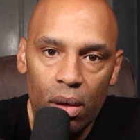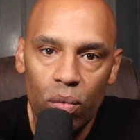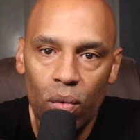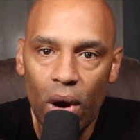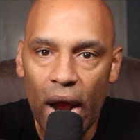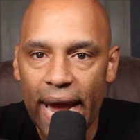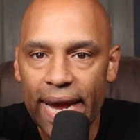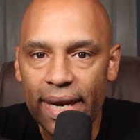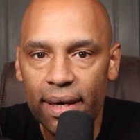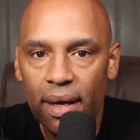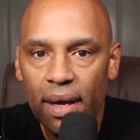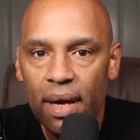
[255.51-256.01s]

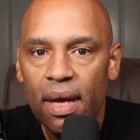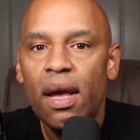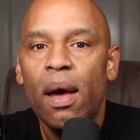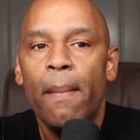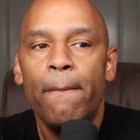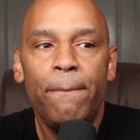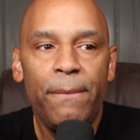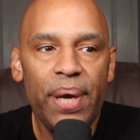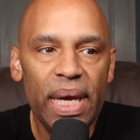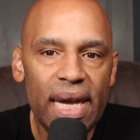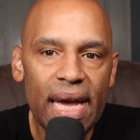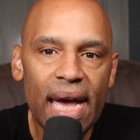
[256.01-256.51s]
right?
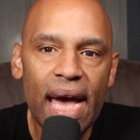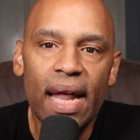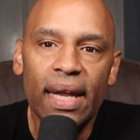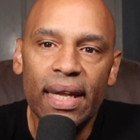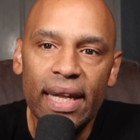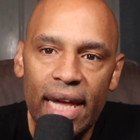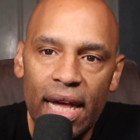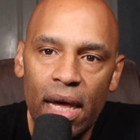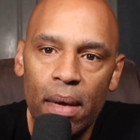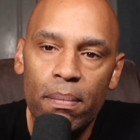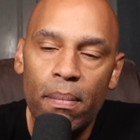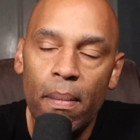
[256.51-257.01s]
B
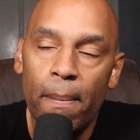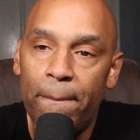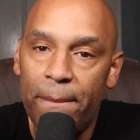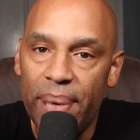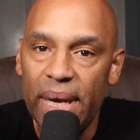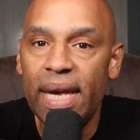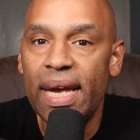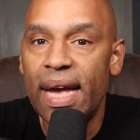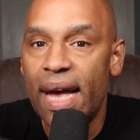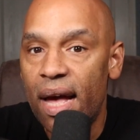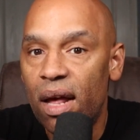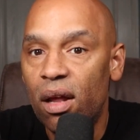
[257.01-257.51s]
L M,
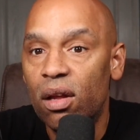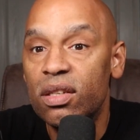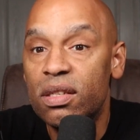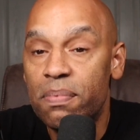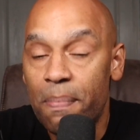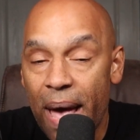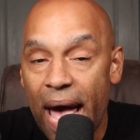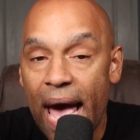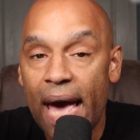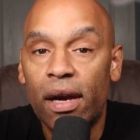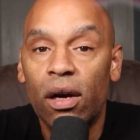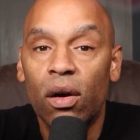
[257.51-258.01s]
B Ls
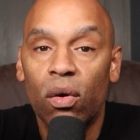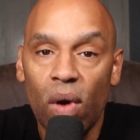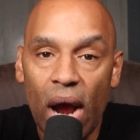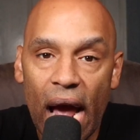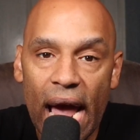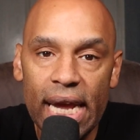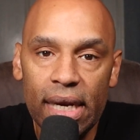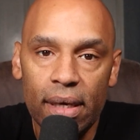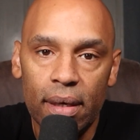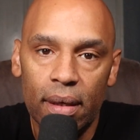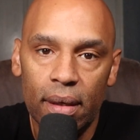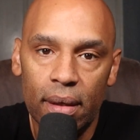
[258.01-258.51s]
matter,
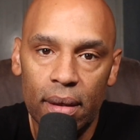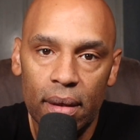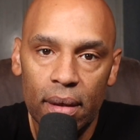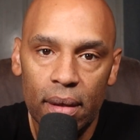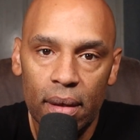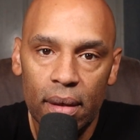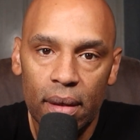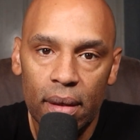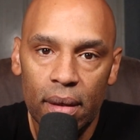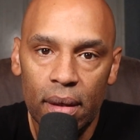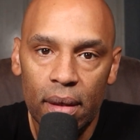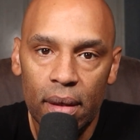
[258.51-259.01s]
right?
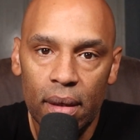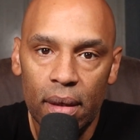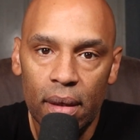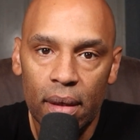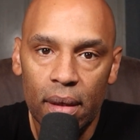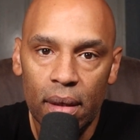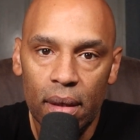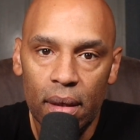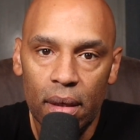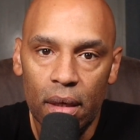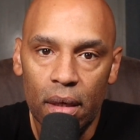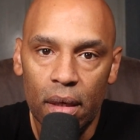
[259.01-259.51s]

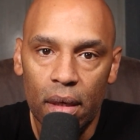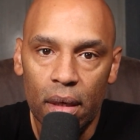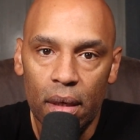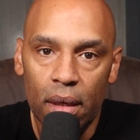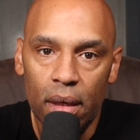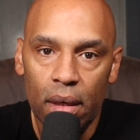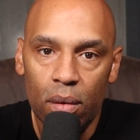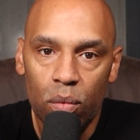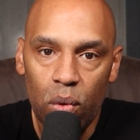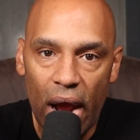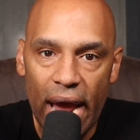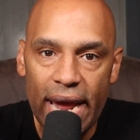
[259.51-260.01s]

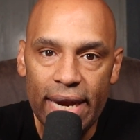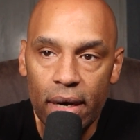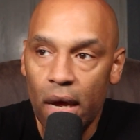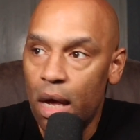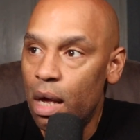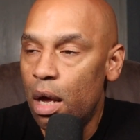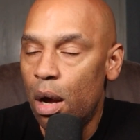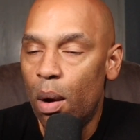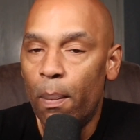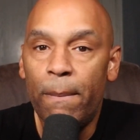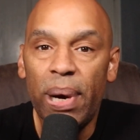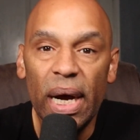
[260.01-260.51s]
Right?
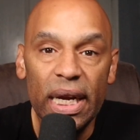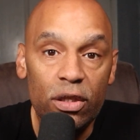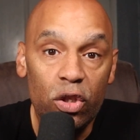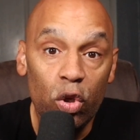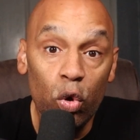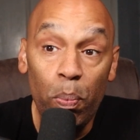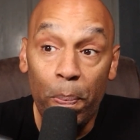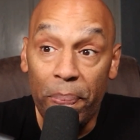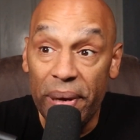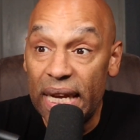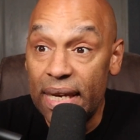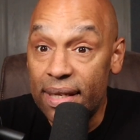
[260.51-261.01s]
But
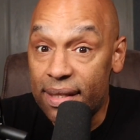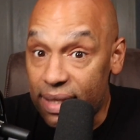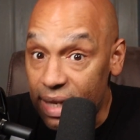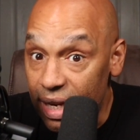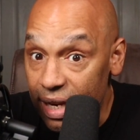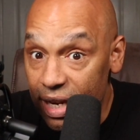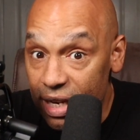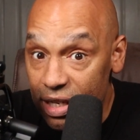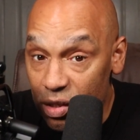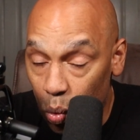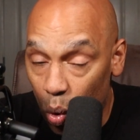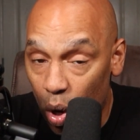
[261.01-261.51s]
do B
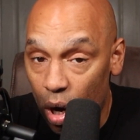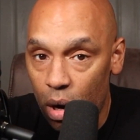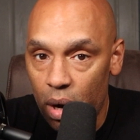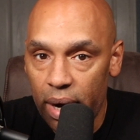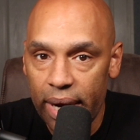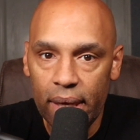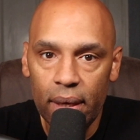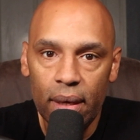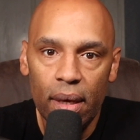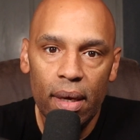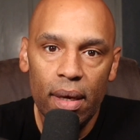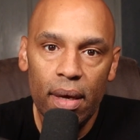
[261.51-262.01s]
Cs
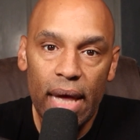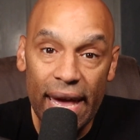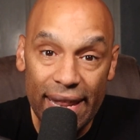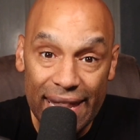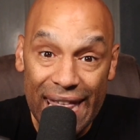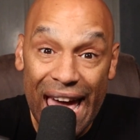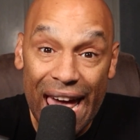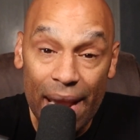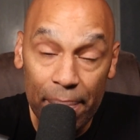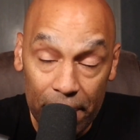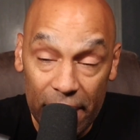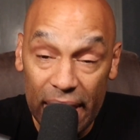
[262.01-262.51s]
worry? And
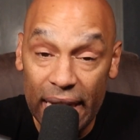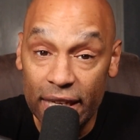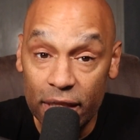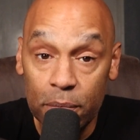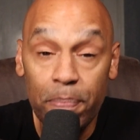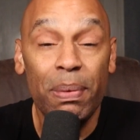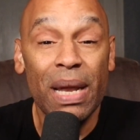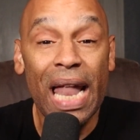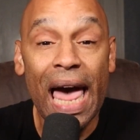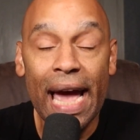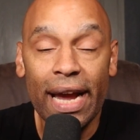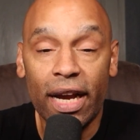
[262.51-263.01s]
that means
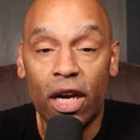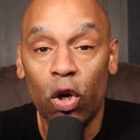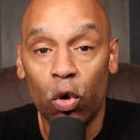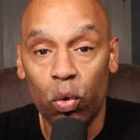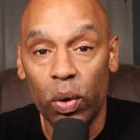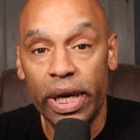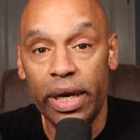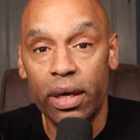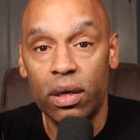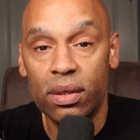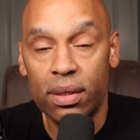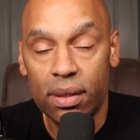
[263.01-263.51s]
black
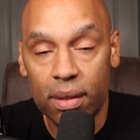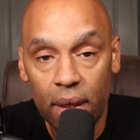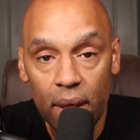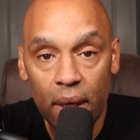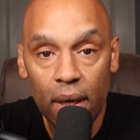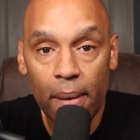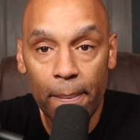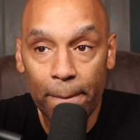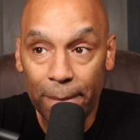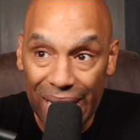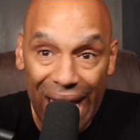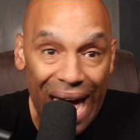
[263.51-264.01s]
careers,
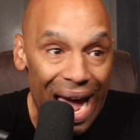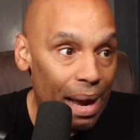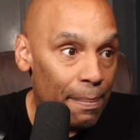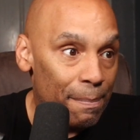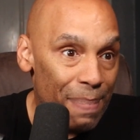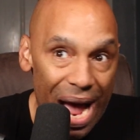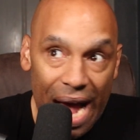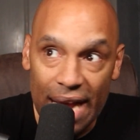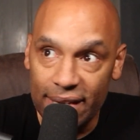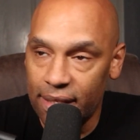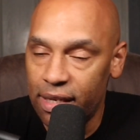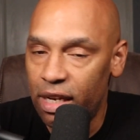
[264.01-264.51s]
black
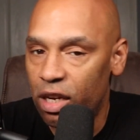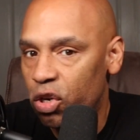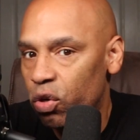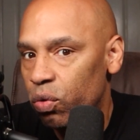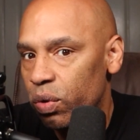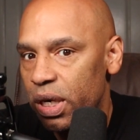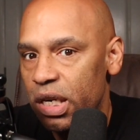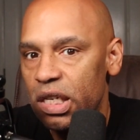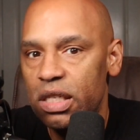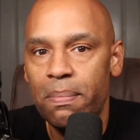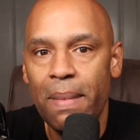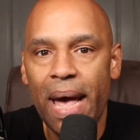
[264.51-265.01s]
boxing
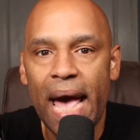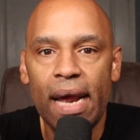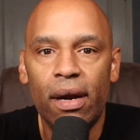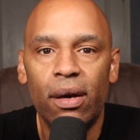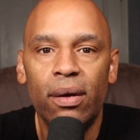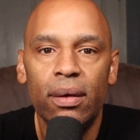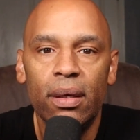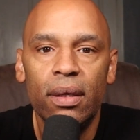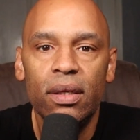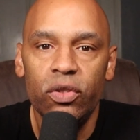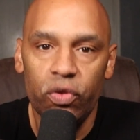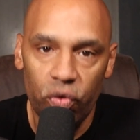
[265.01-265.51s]
careers
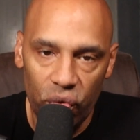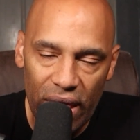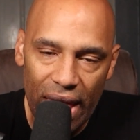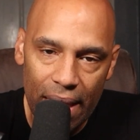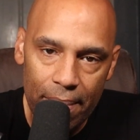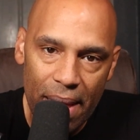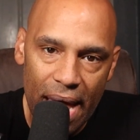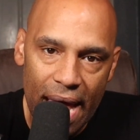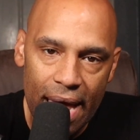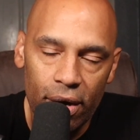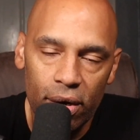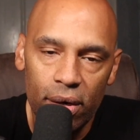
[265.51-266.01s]
matter? Do they
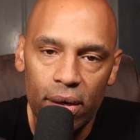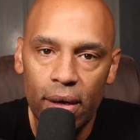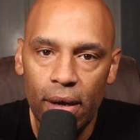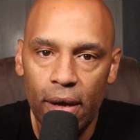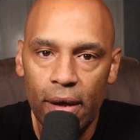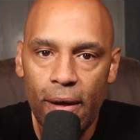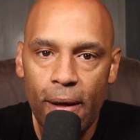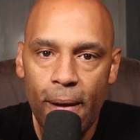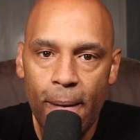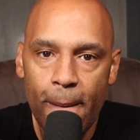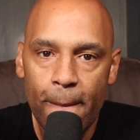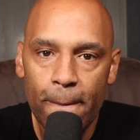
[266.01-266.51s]
matter?
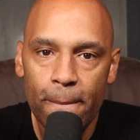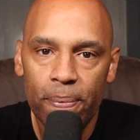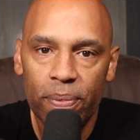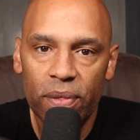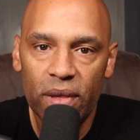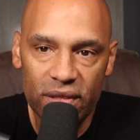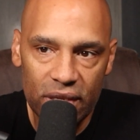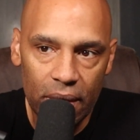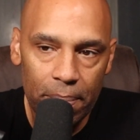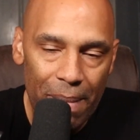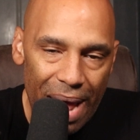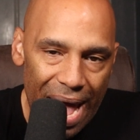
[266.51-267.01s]

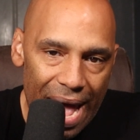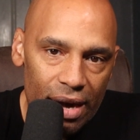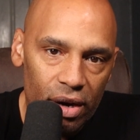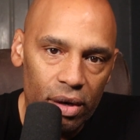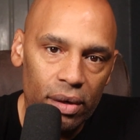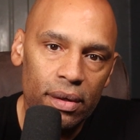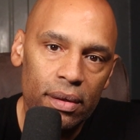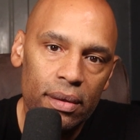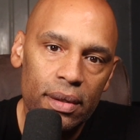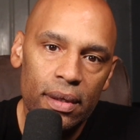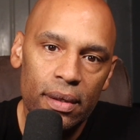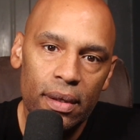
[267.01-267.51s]
Does it
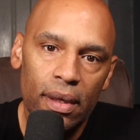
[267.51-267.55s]
matter